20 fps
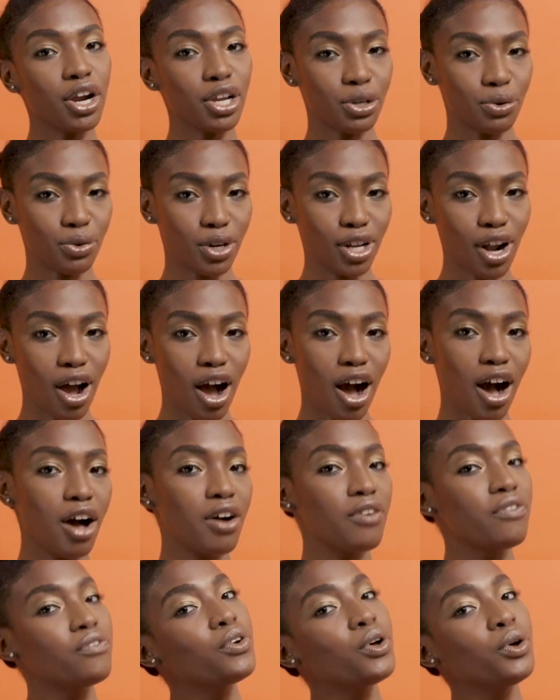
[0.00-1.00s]
our unit
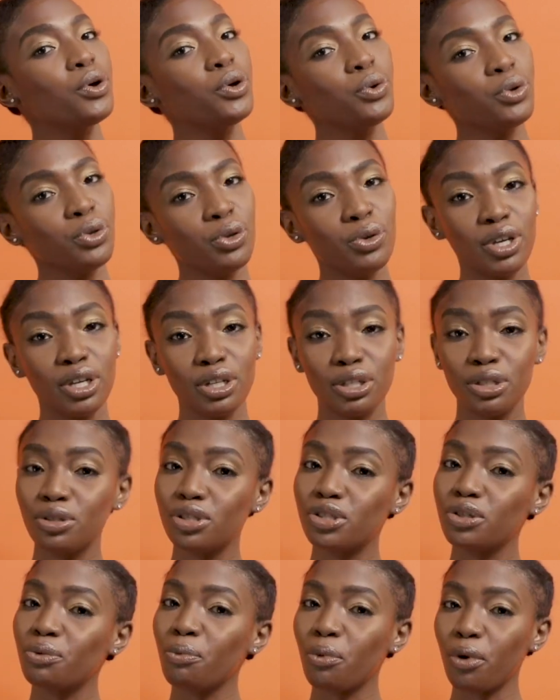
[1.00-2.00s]
off, you can
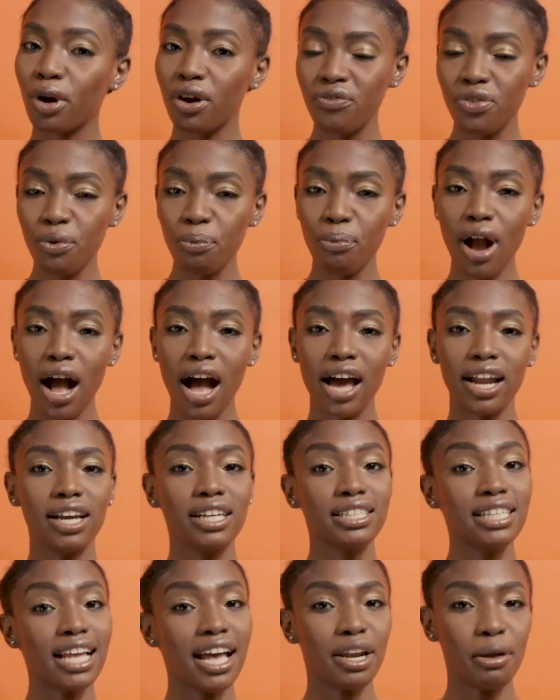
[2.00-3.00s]
use some more of the
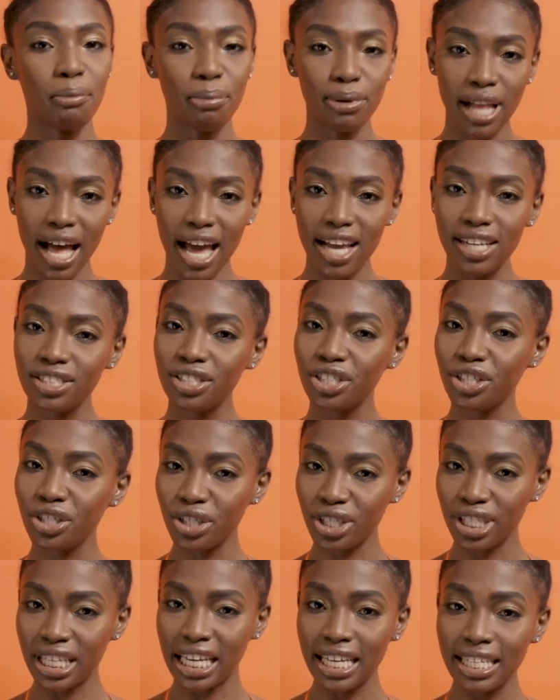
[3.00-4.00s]
product and apply it to
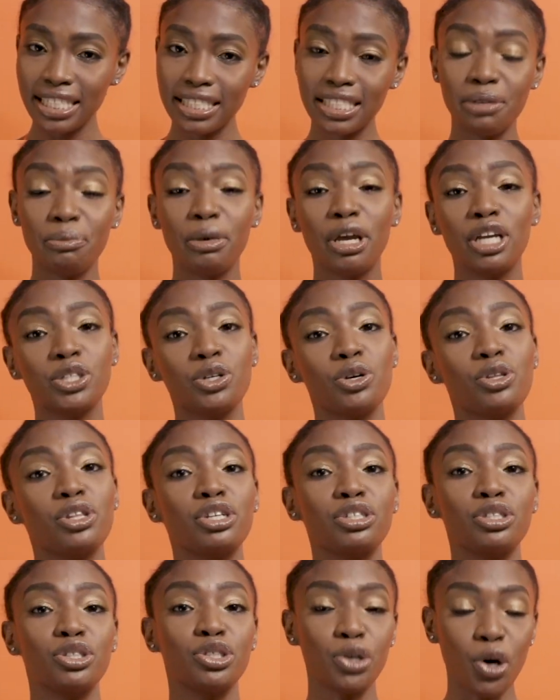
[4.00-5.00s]
your lace to make sure
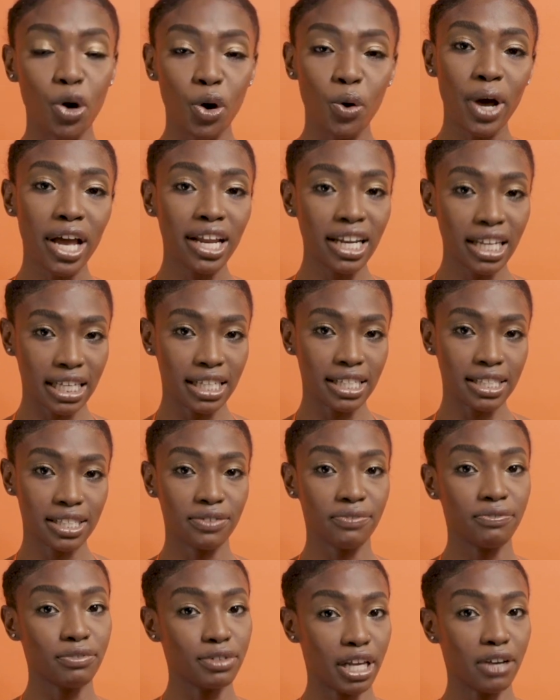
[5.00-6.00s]
there's no
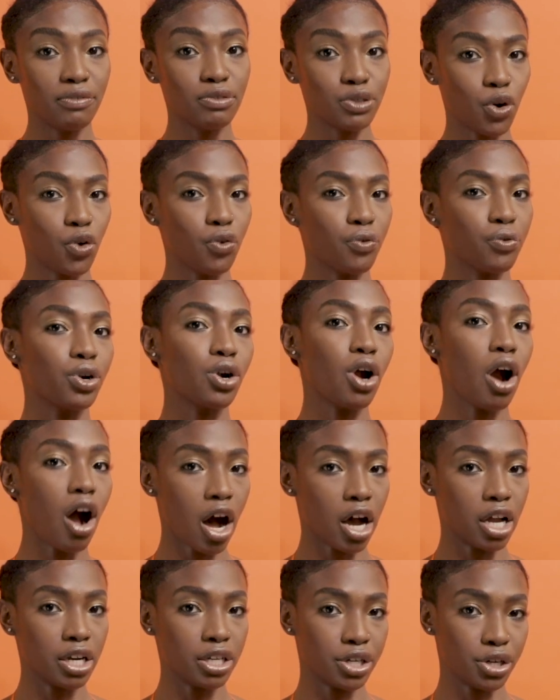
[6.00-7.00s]
adhesive left over
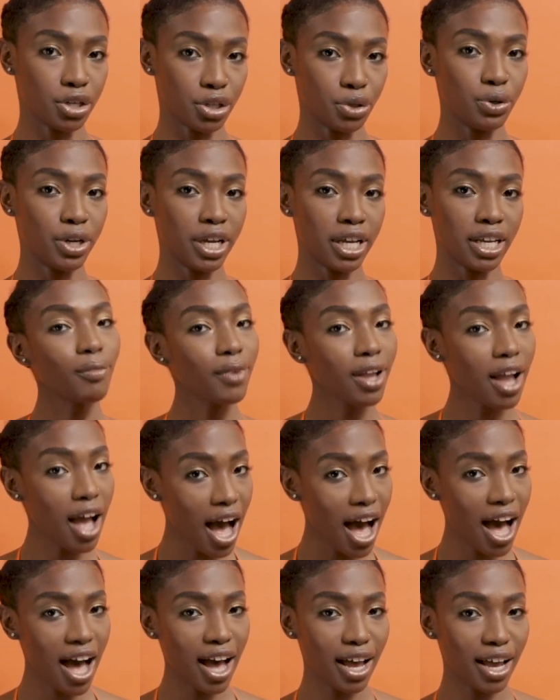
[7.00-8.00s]
on your unit.
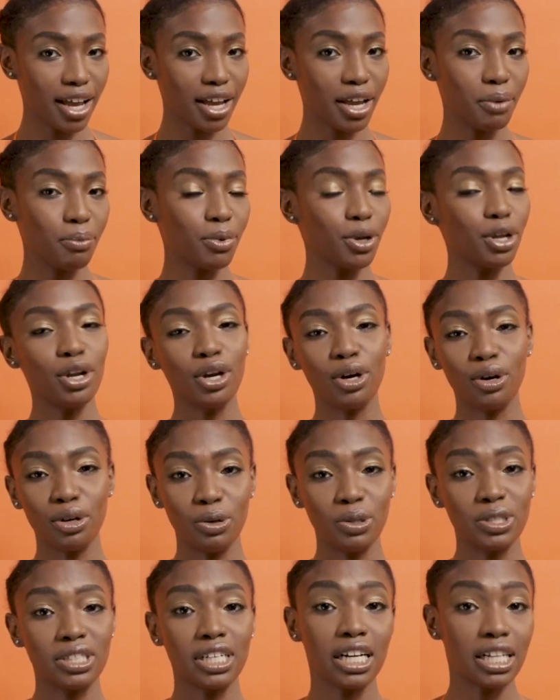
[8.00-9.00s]
I am gonna go
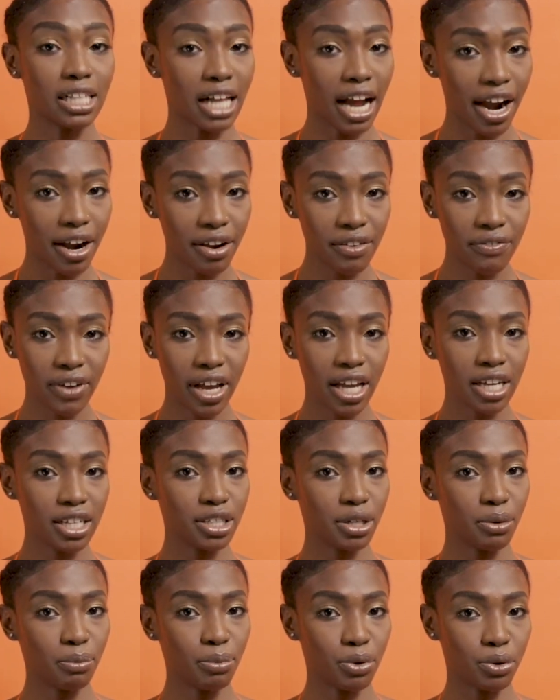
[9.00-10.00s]
use a clarifying
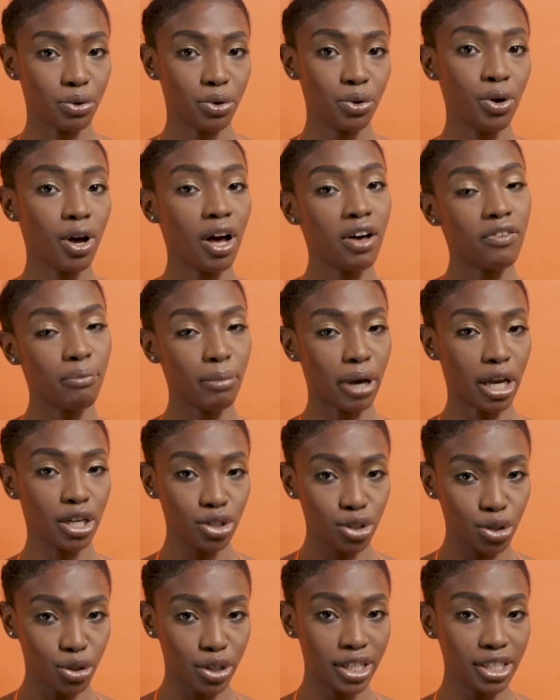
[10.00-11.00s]
shampoo of my
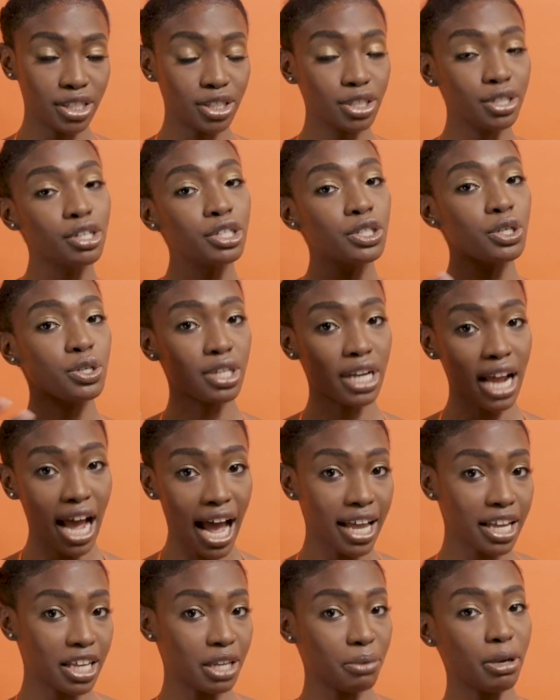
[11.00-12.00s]
choice so that
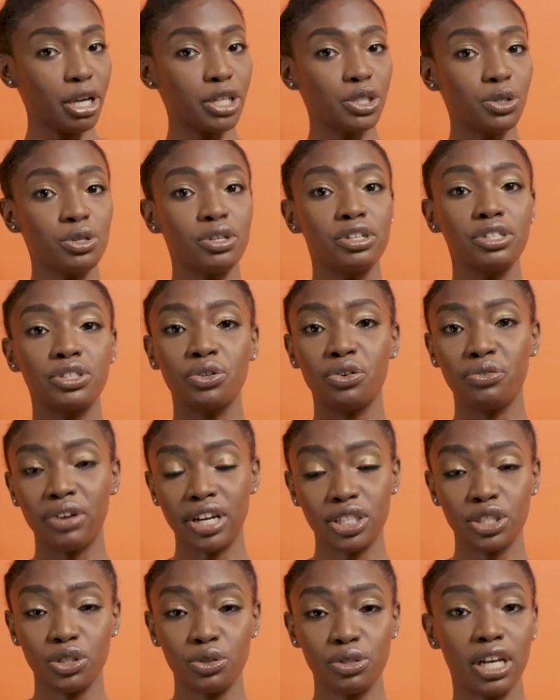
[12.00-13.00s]
I can make sure there's no
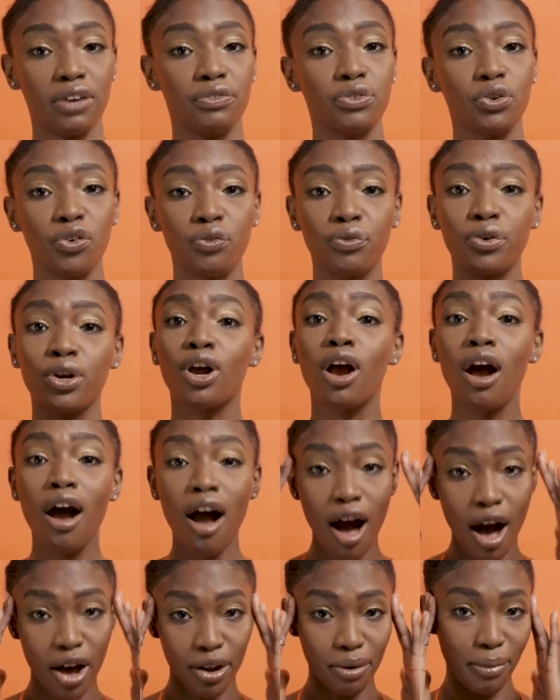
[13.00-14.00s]
residue left over
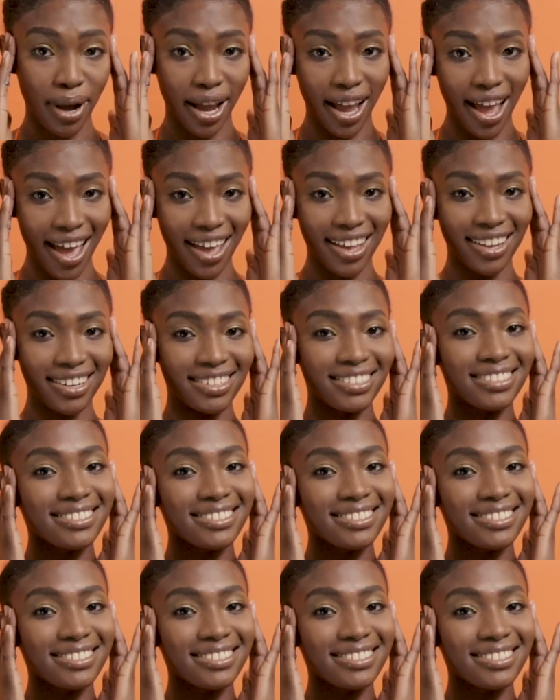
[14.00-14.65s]
on my head.